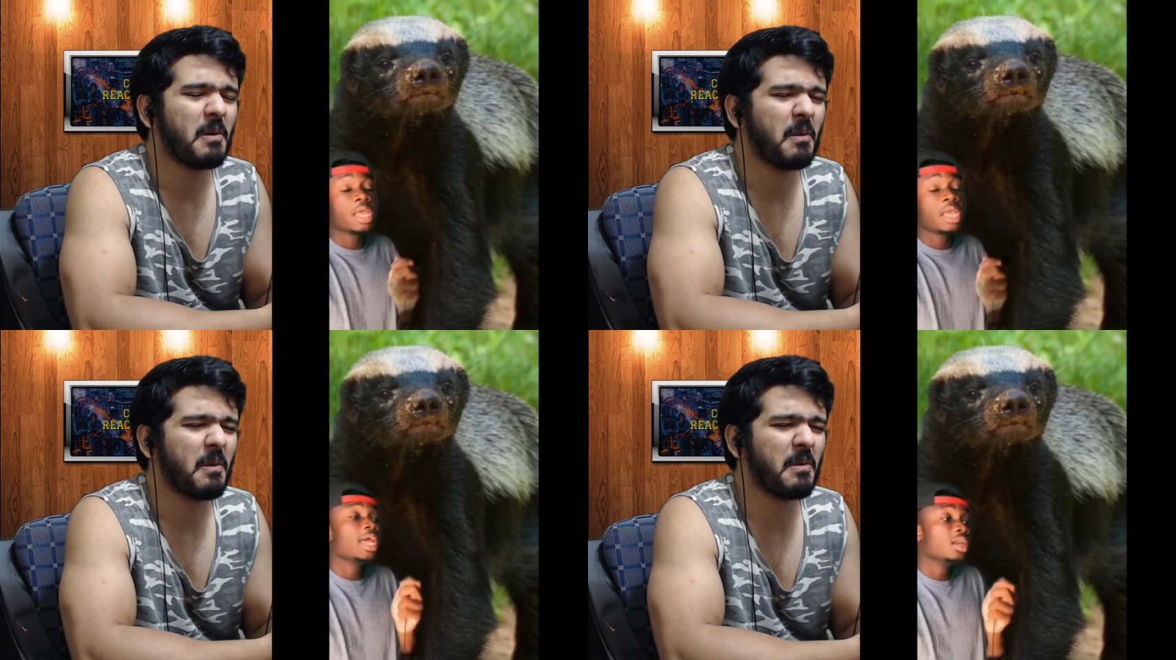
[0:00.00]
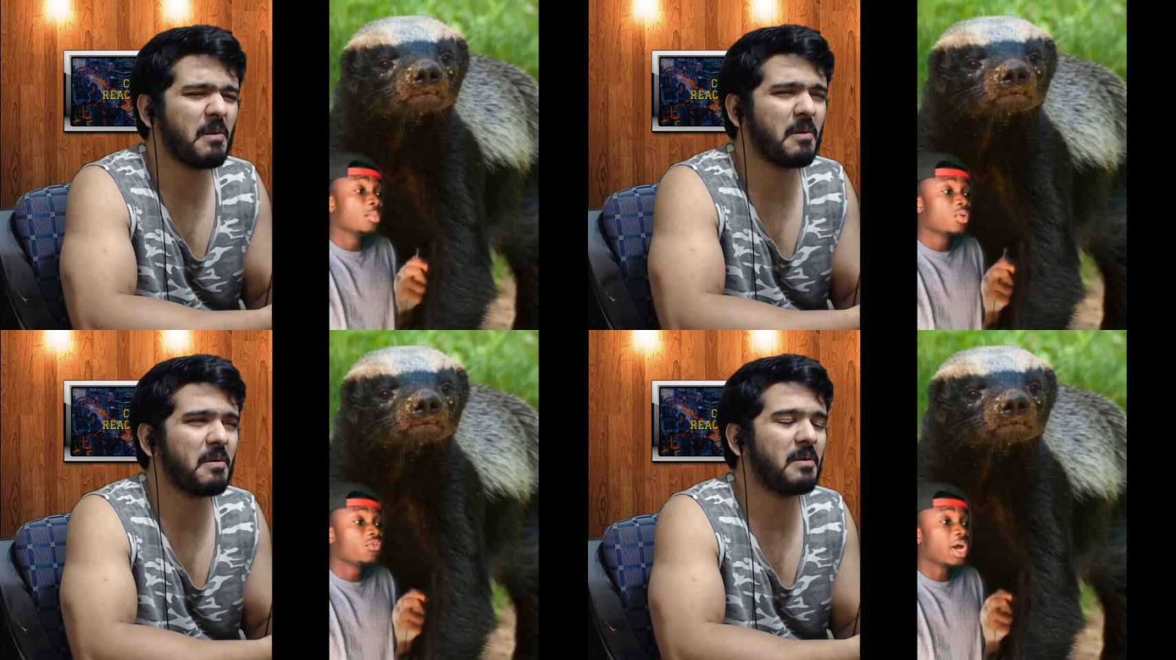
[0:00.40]
Speaker 1: And number
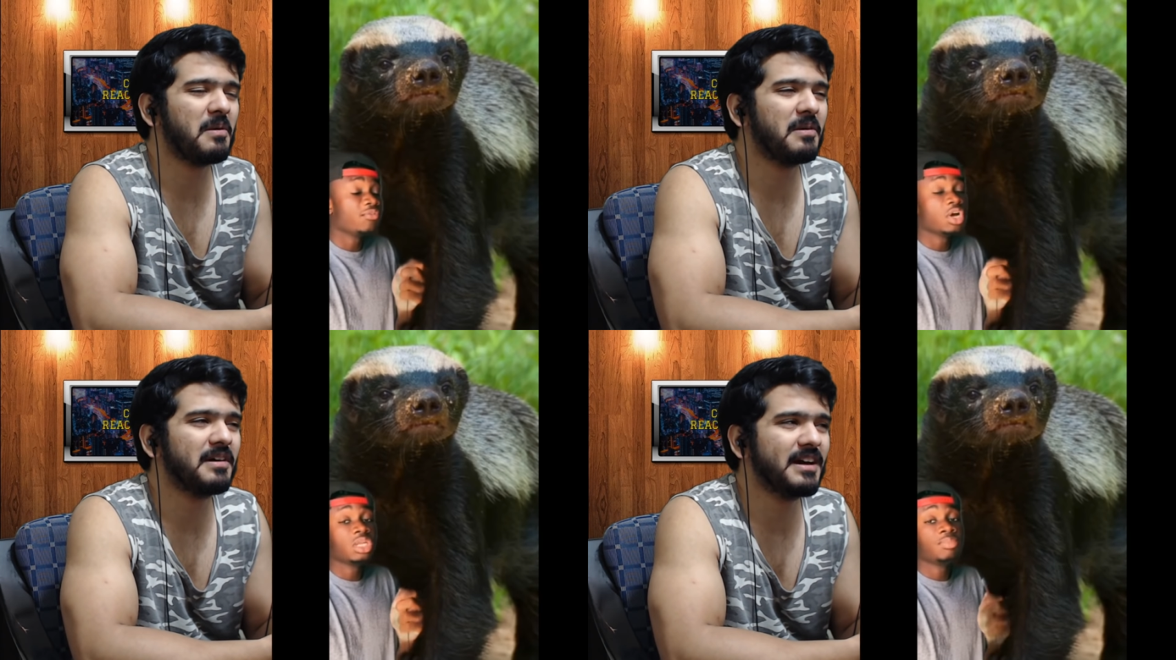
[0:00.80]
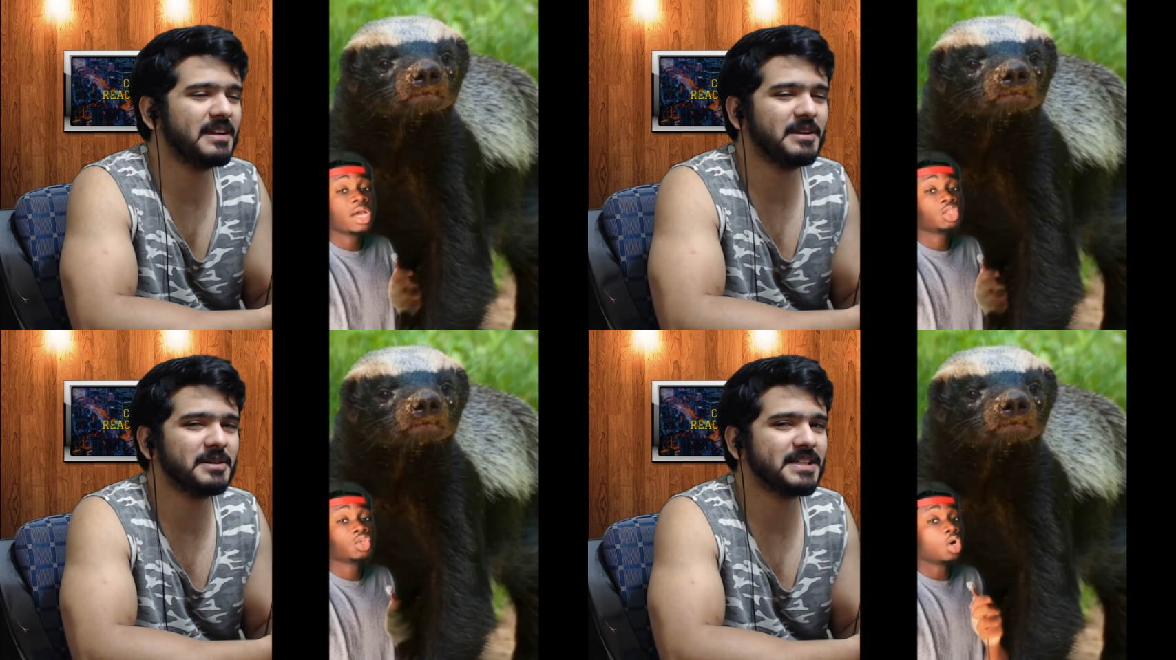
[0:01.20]
five, oh, honey
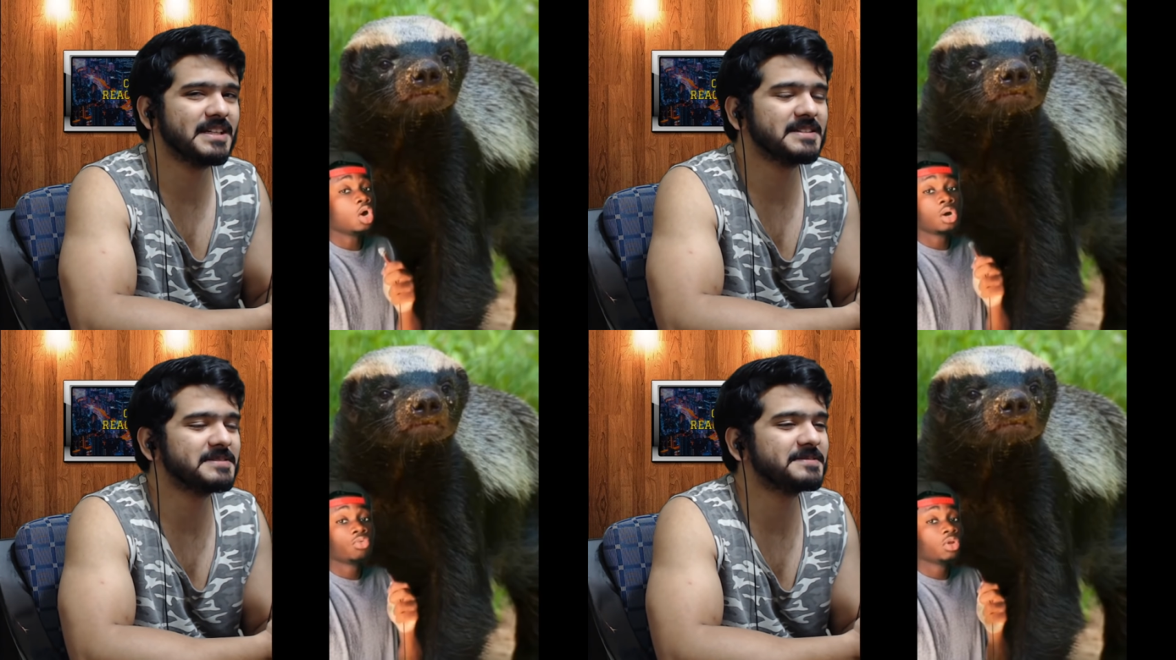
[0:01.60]
badgers aren't real